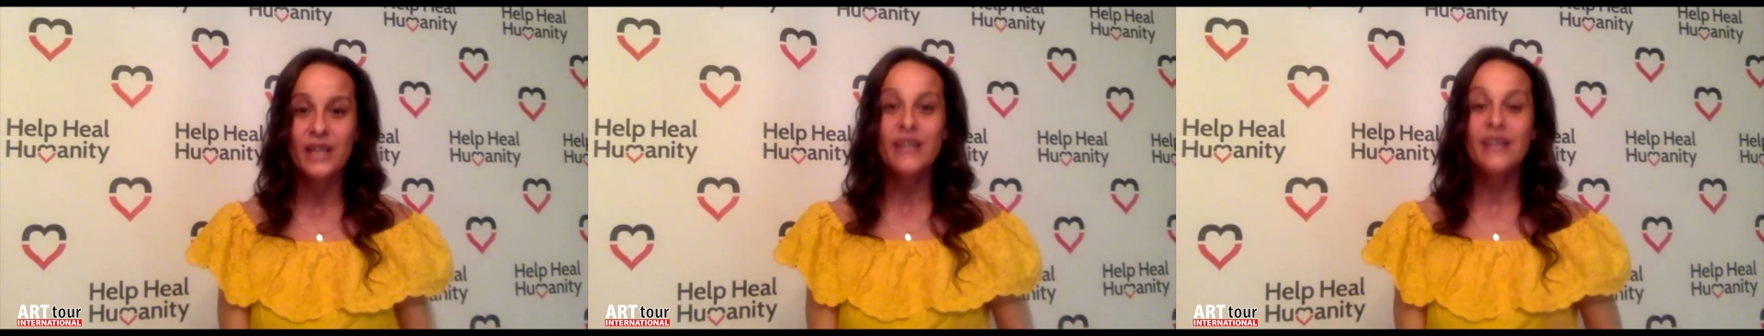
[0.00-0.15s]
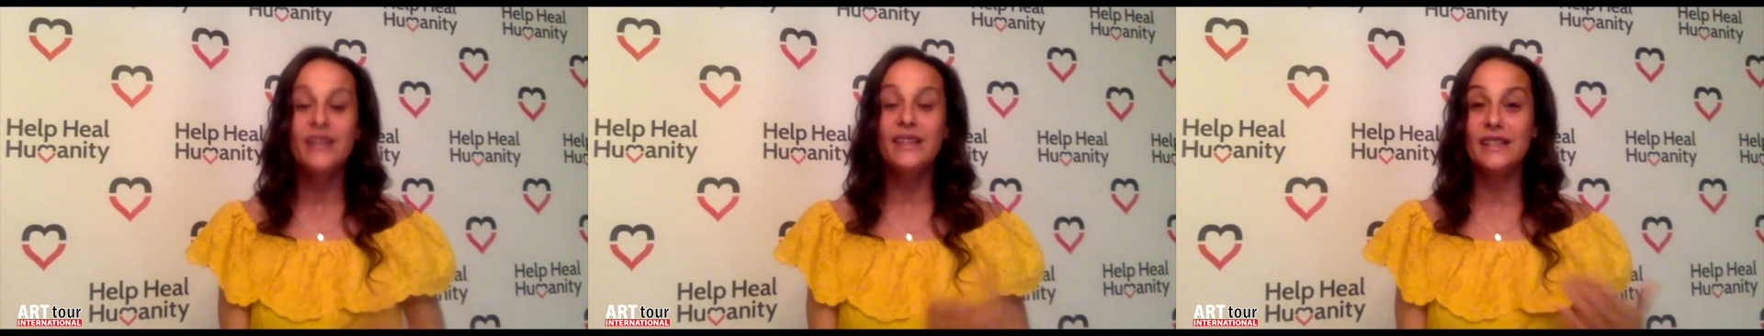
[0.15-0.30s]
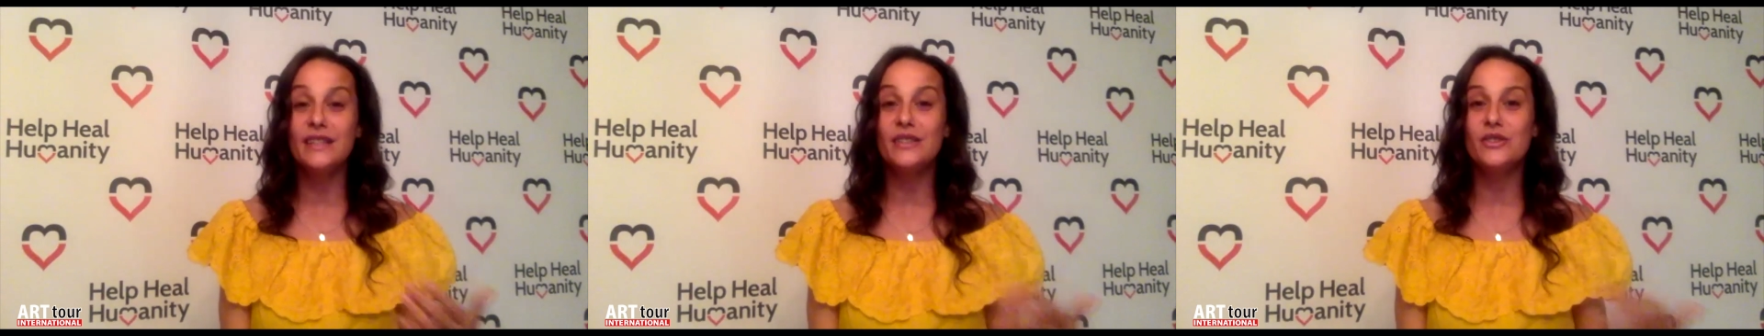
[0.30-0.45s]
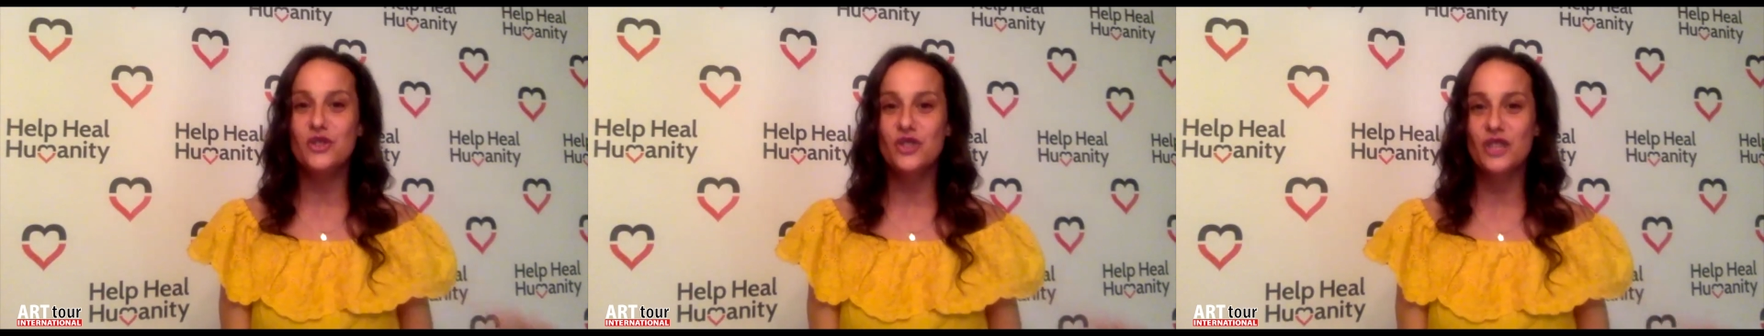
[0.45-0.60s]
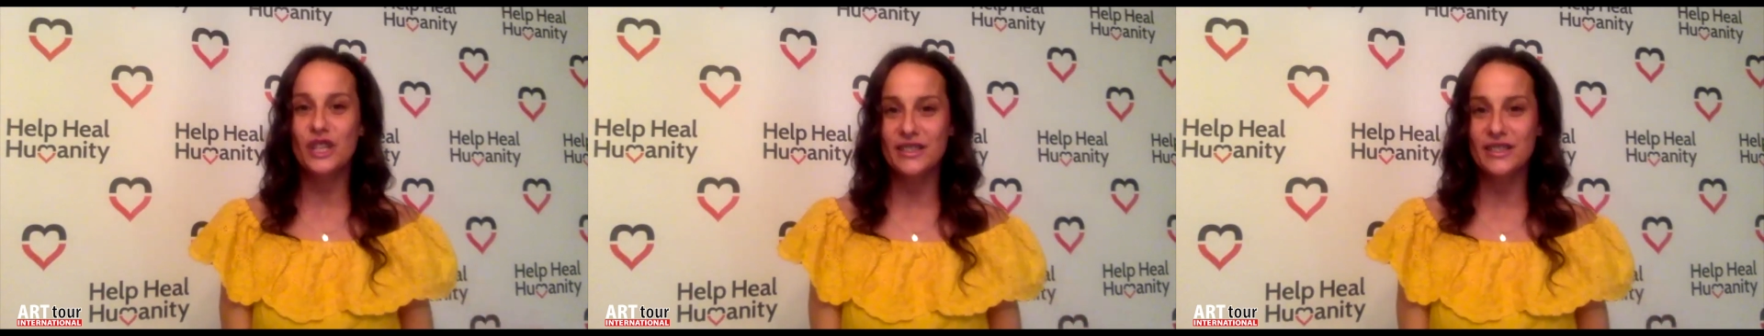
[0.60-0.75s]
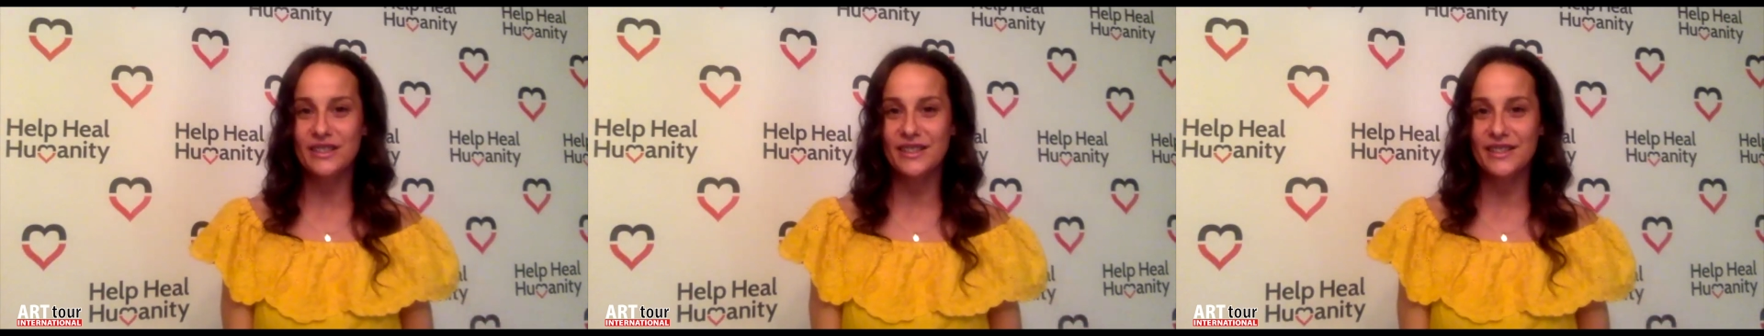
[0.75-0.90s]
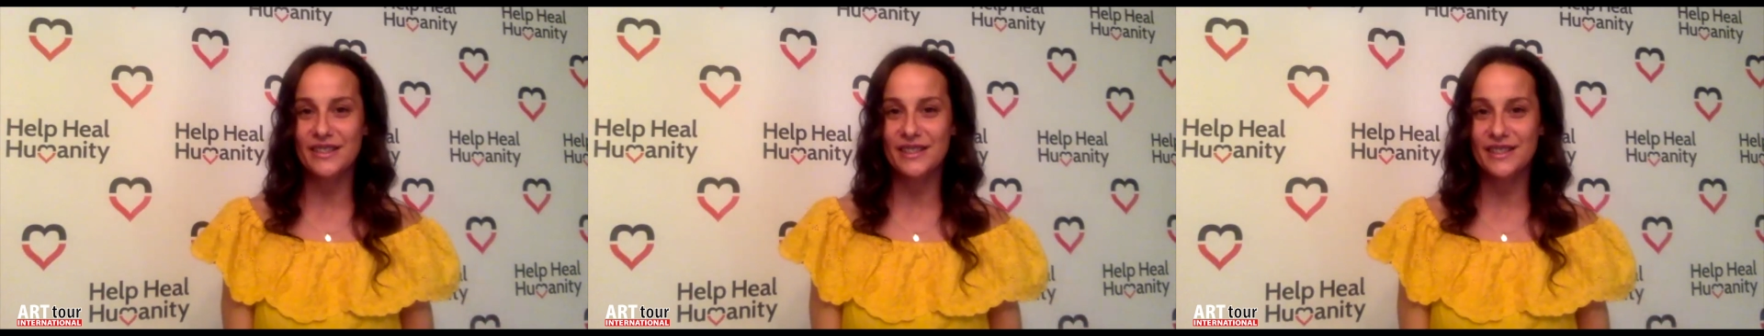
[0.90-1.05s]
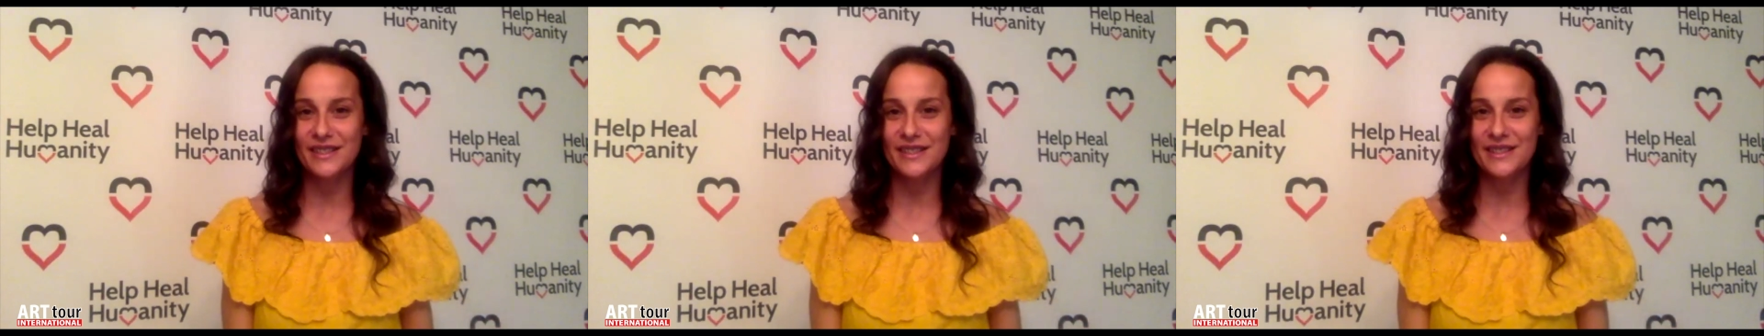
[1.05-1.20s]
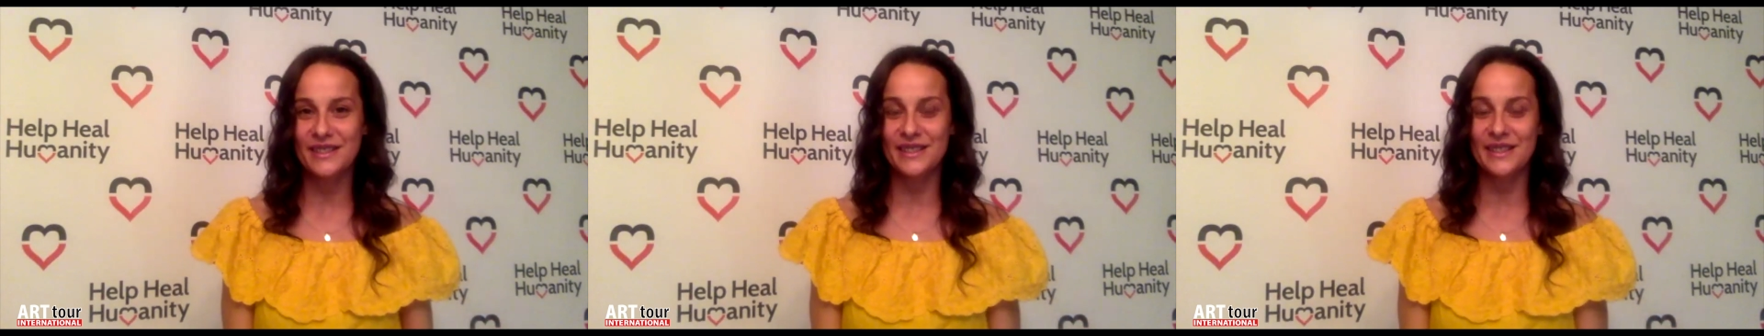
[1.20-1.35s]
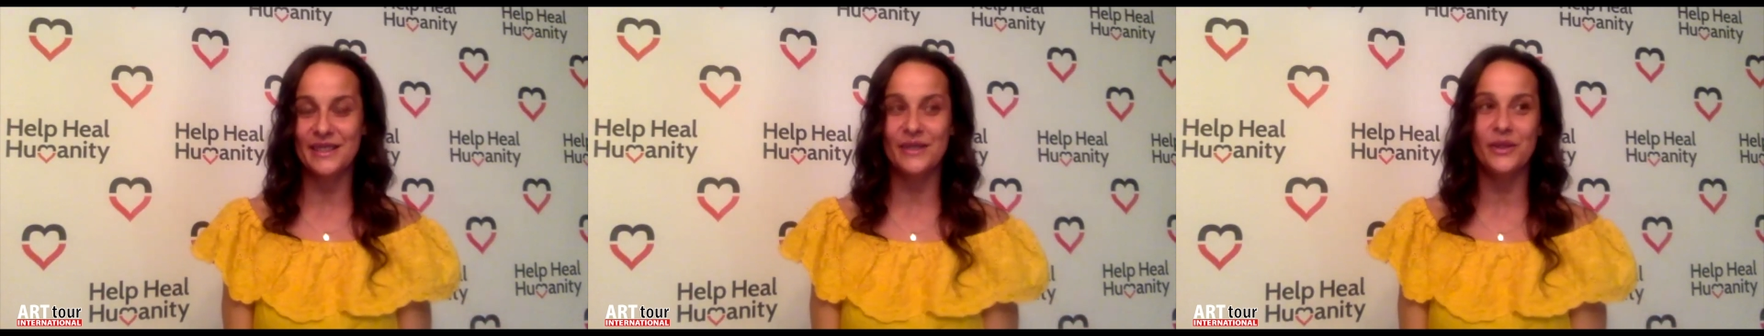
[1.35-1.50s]
the
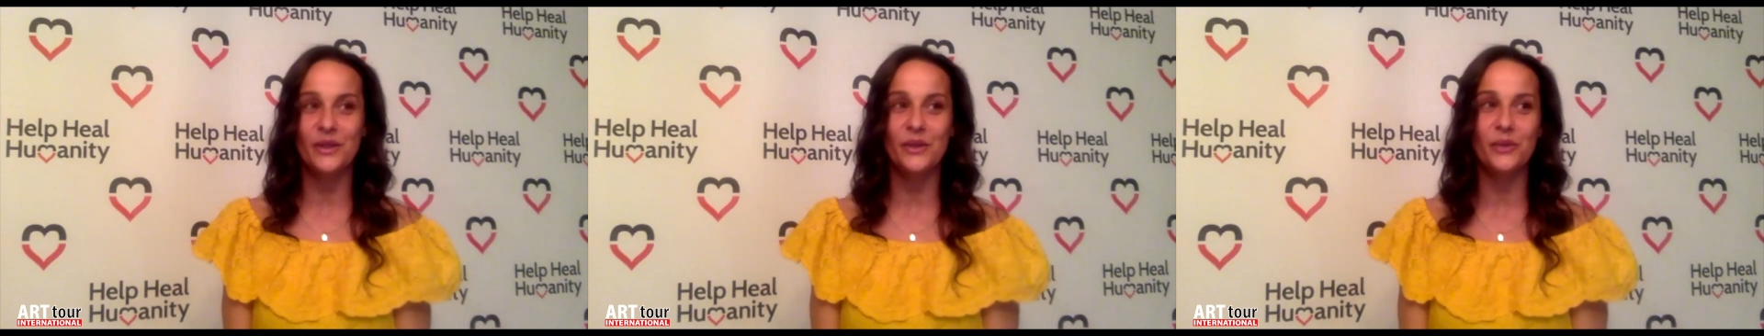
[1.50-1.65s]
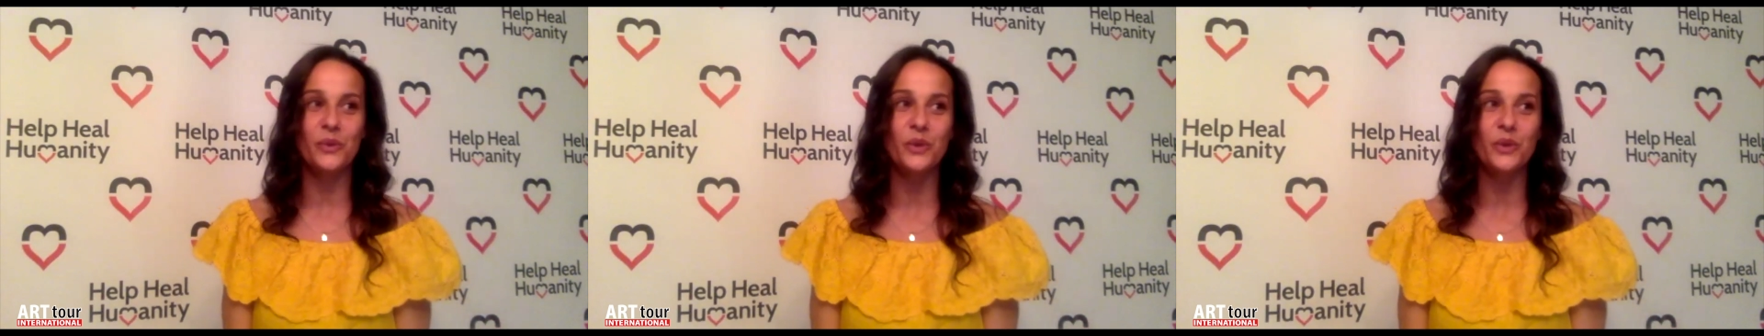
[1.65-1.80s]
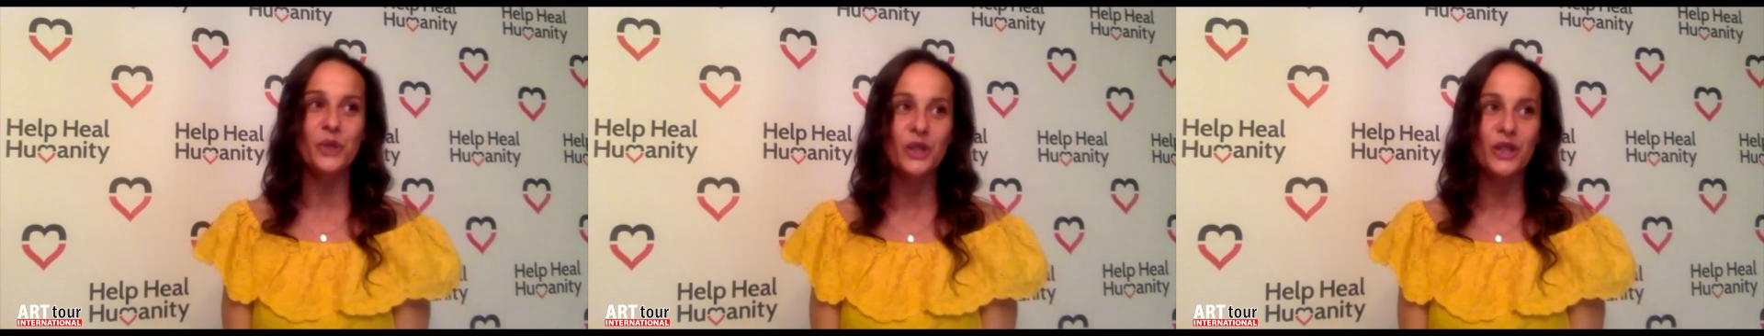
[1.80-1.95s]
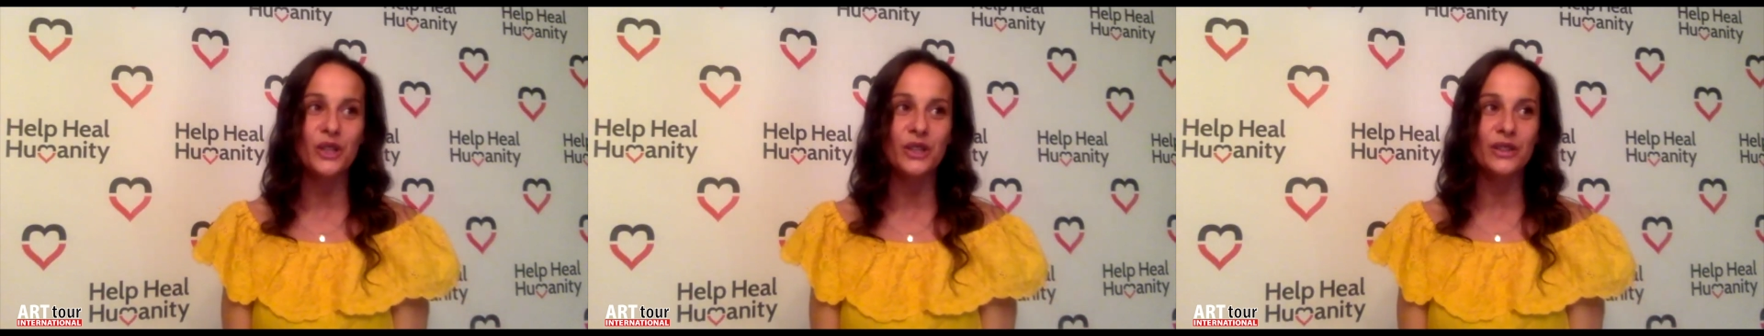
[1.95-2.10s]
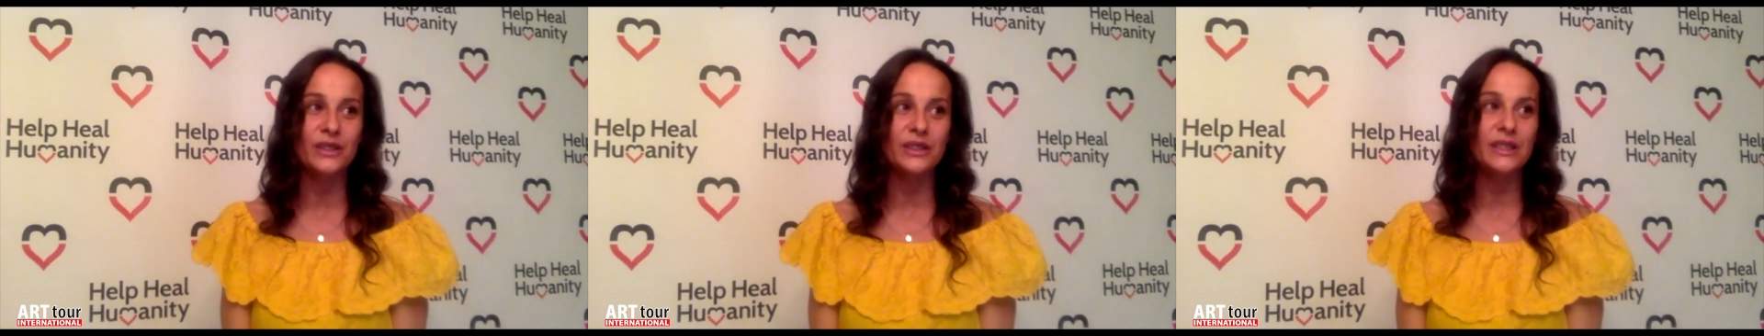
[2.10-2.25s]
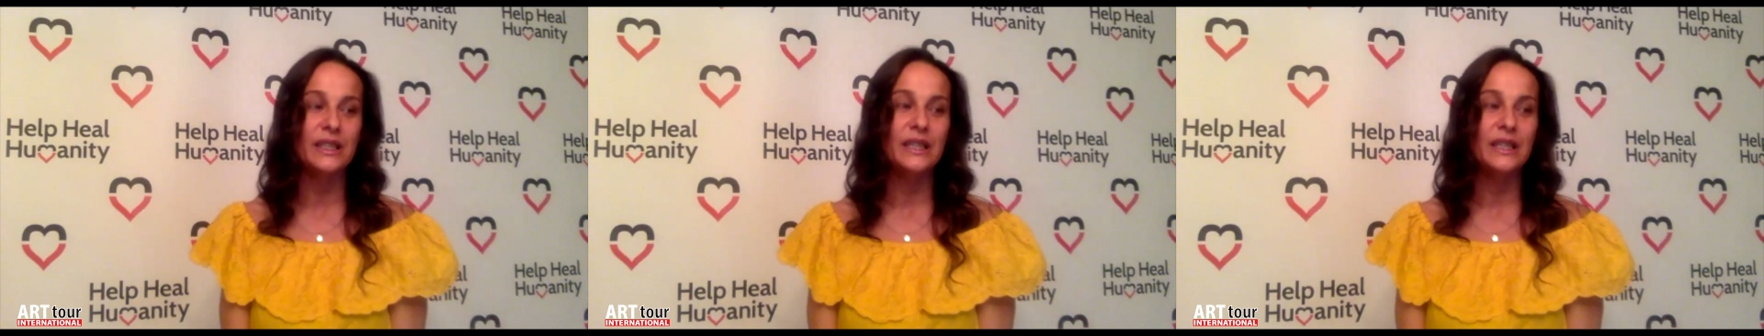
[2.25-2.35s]
injustices in the world.